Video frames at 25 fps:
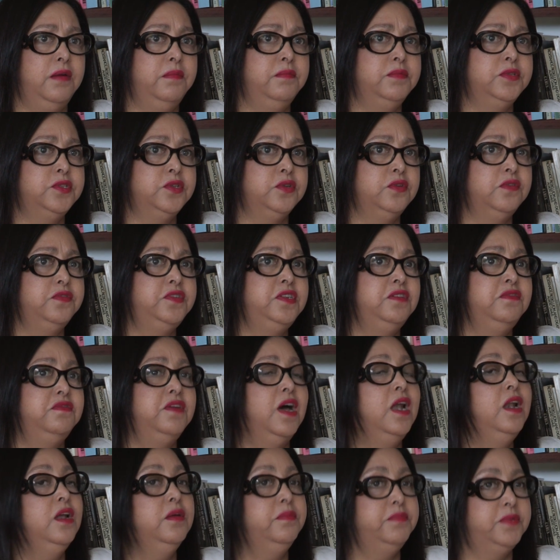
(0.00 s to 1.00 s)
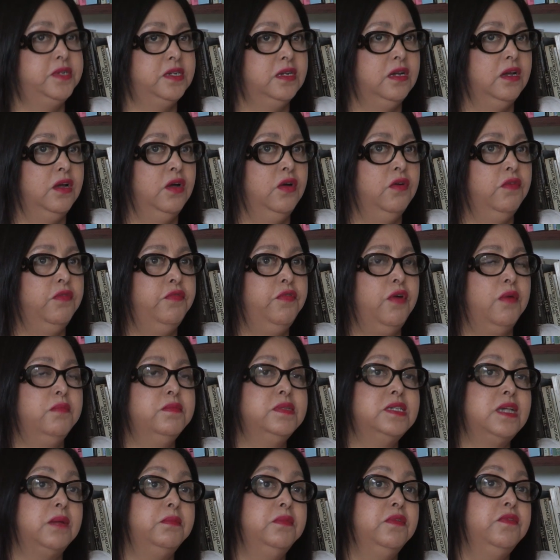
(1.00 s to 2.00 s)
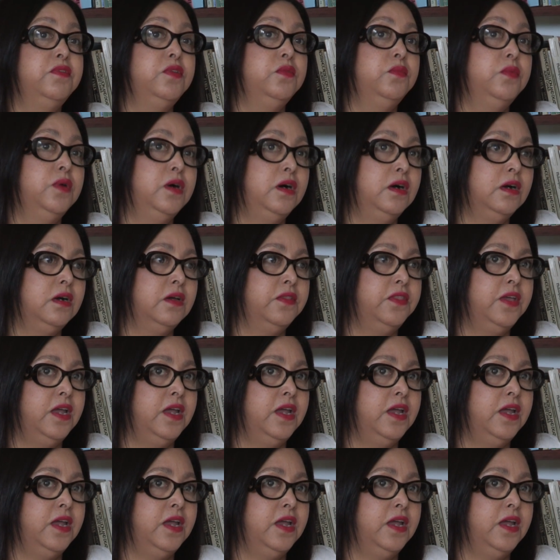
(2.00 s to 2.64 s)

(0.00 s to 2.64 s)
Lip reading: sort of developed from some of the work